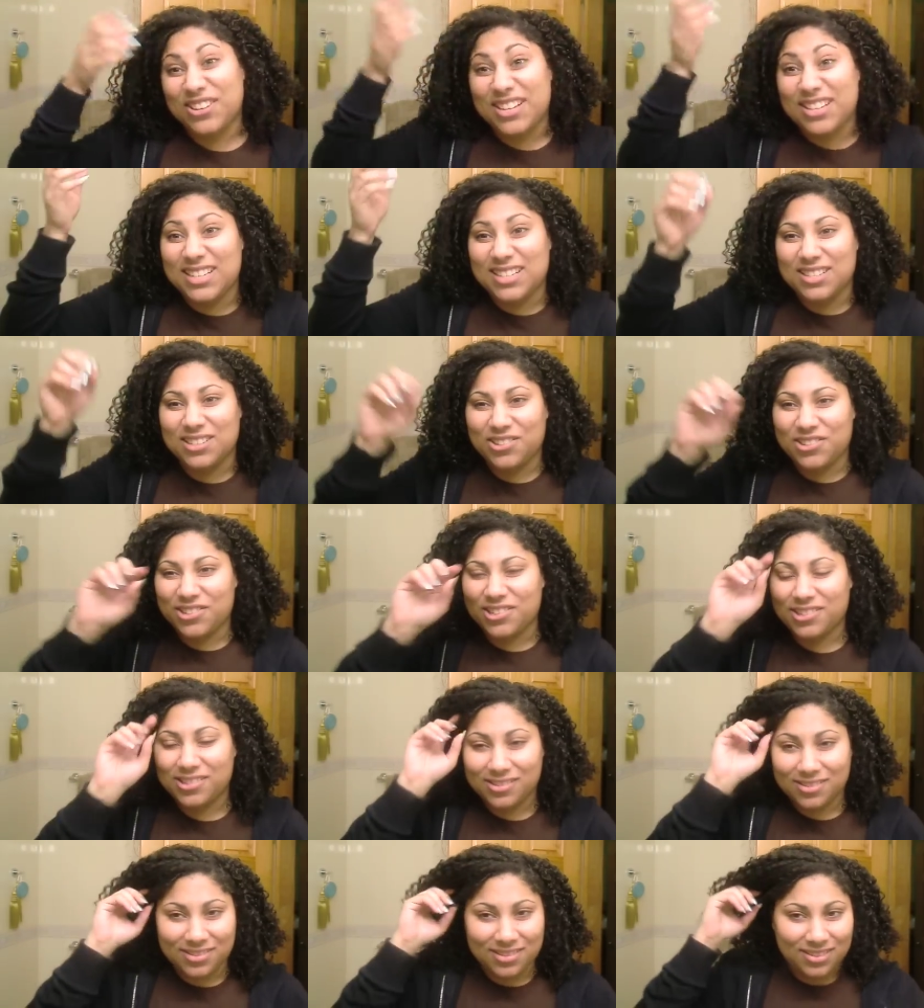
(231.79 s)
It doesn't
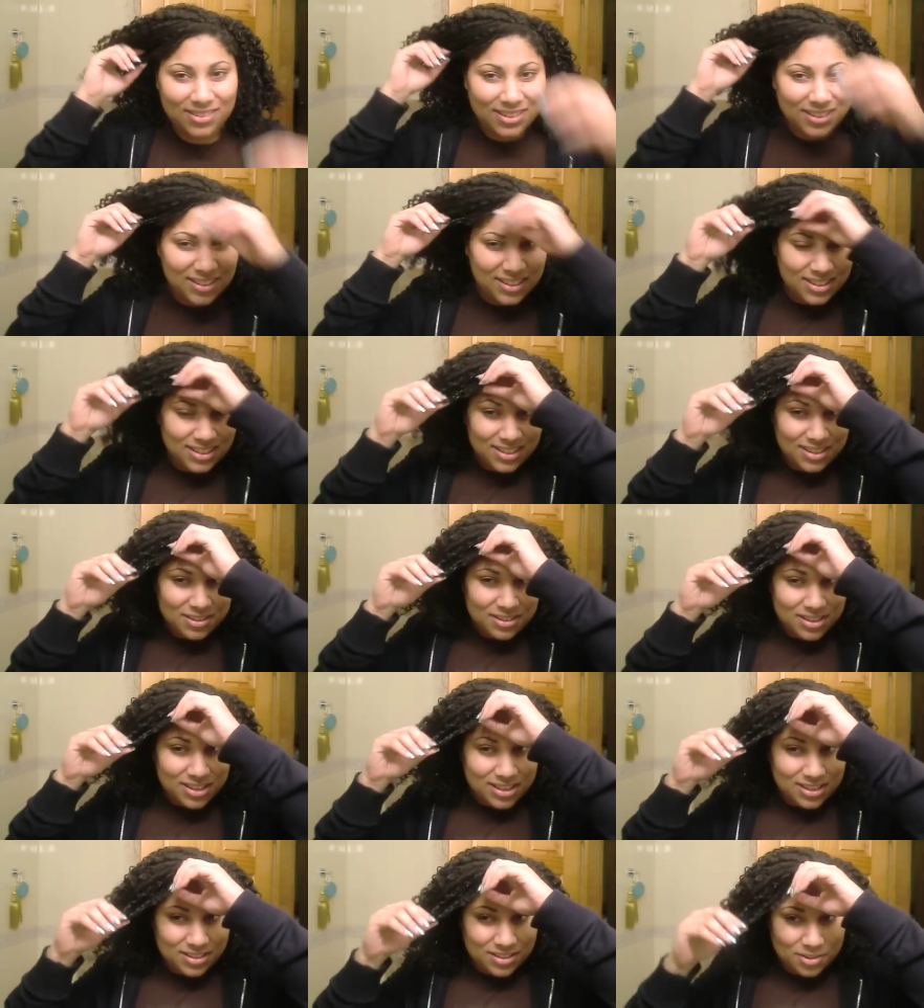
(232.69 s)
curl.
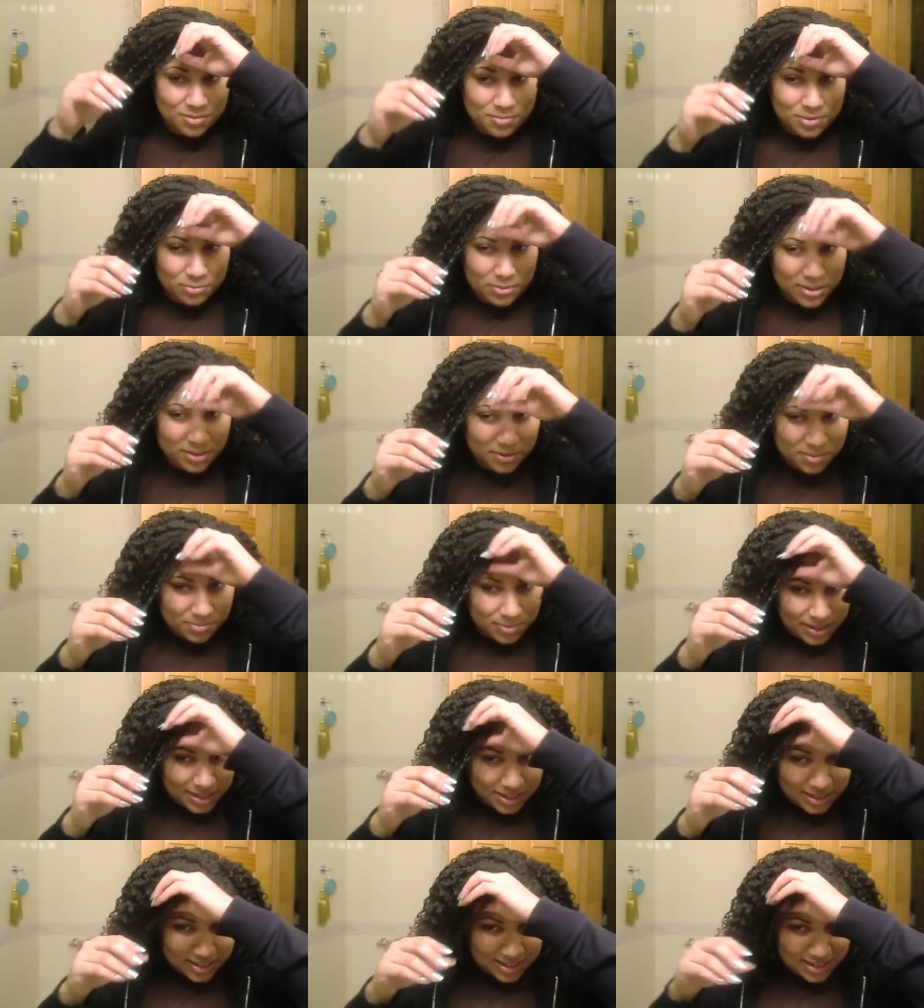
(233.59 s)
You know my widow's
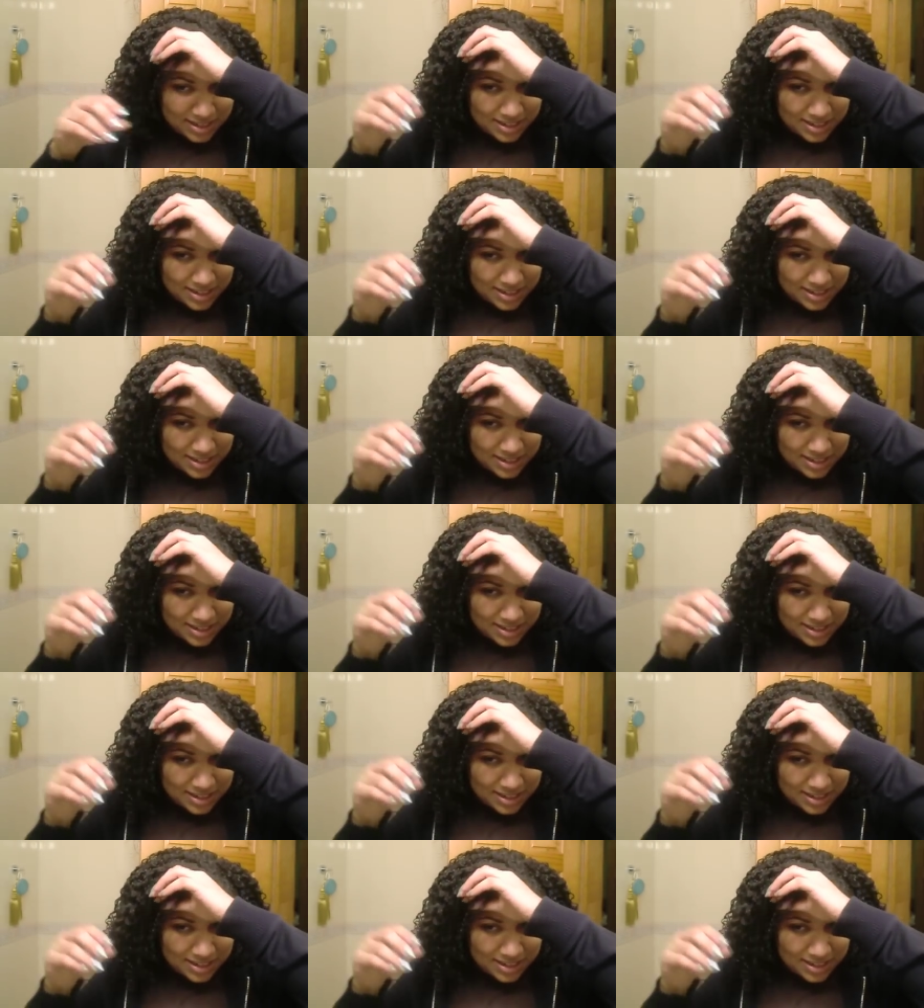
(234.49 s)
peak?